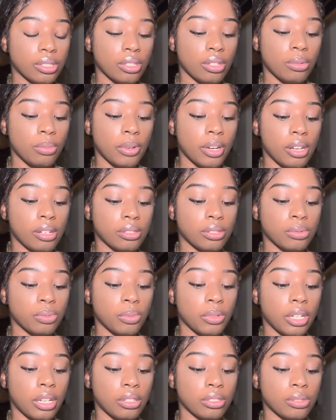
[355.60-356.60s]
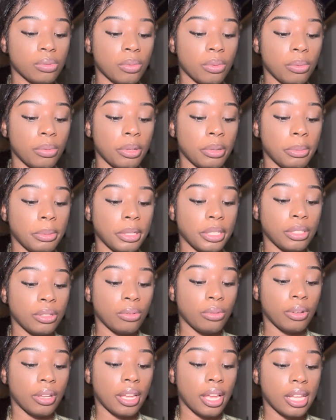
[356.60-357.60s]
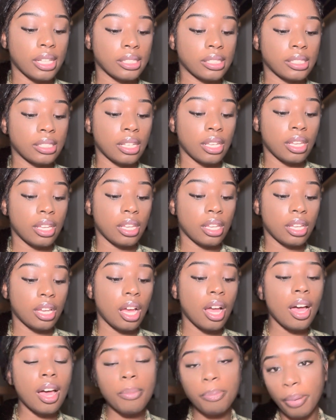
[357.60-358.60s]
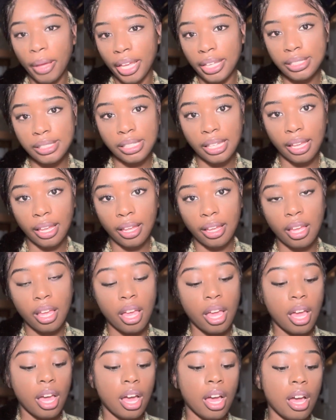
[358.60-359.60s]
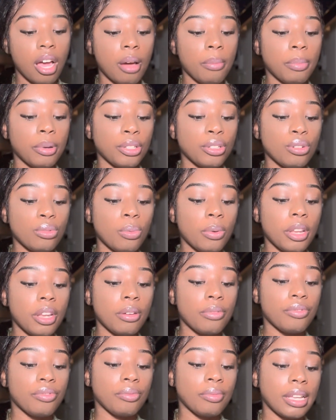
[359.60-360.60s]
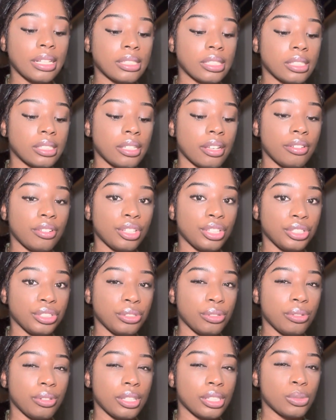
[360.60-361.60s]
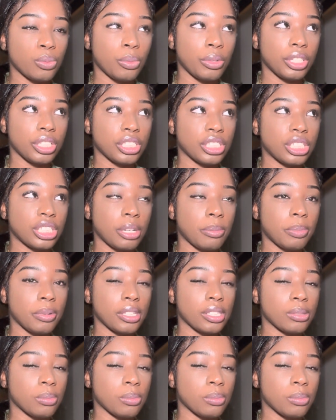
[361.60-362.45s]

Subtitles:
what else will we be doing at sea? Painting. But you wouldn't necessarily do this when the ship is